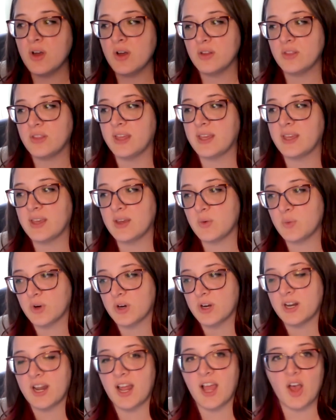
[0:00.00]
like we're
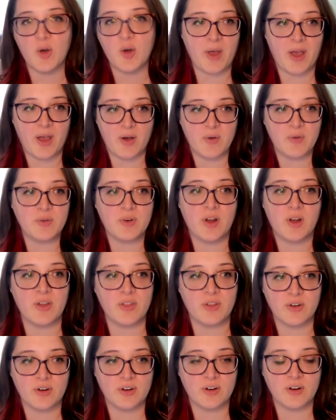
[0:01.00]
gonna help out
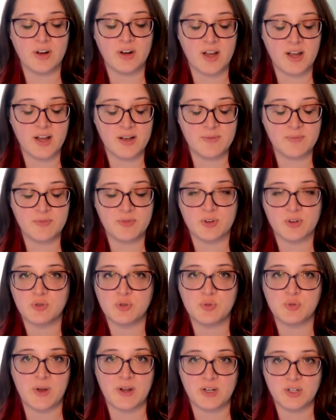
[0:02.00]
other um,
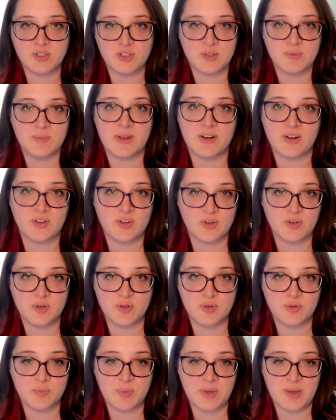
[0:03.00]
first responders and
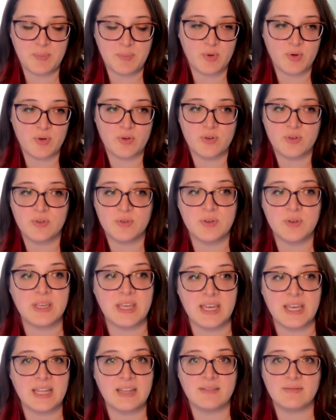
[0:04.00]
medical people
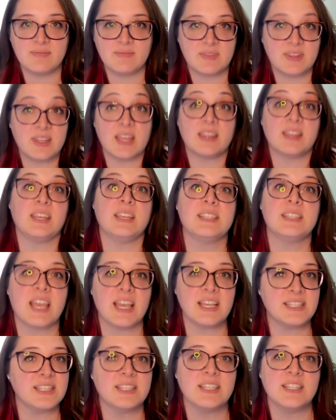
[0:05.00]
get get these
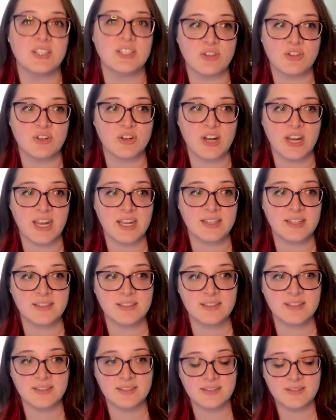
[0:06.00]
cases into their
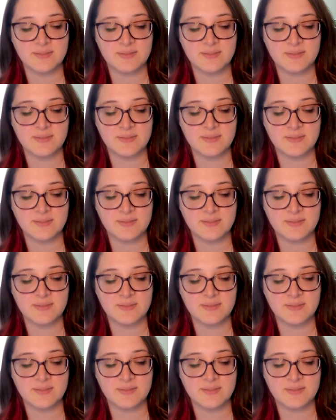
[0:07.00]
hands.